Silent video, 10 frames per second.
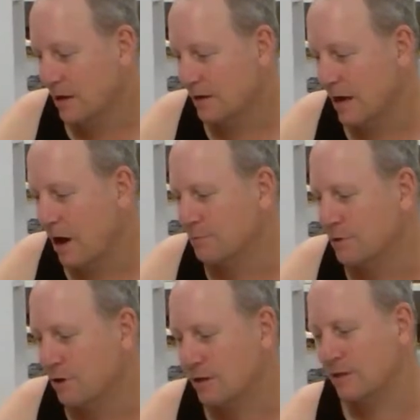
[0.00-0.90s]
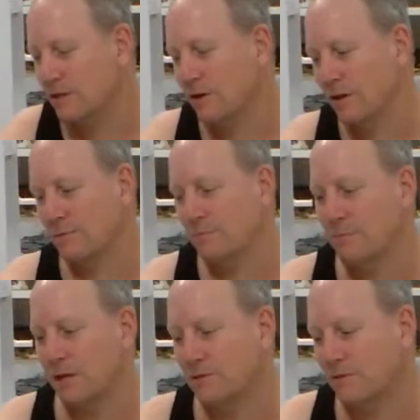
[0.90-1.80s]
No, I'm not
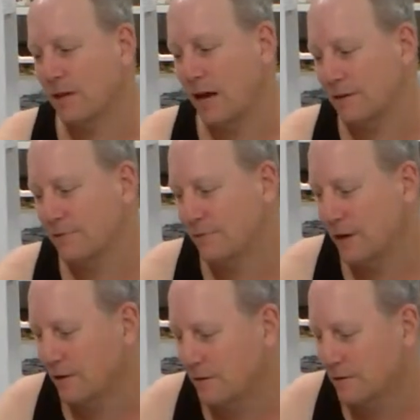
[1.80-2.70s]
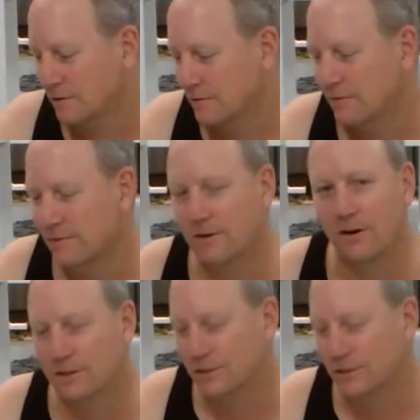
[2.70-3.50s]
much of an AFL guy.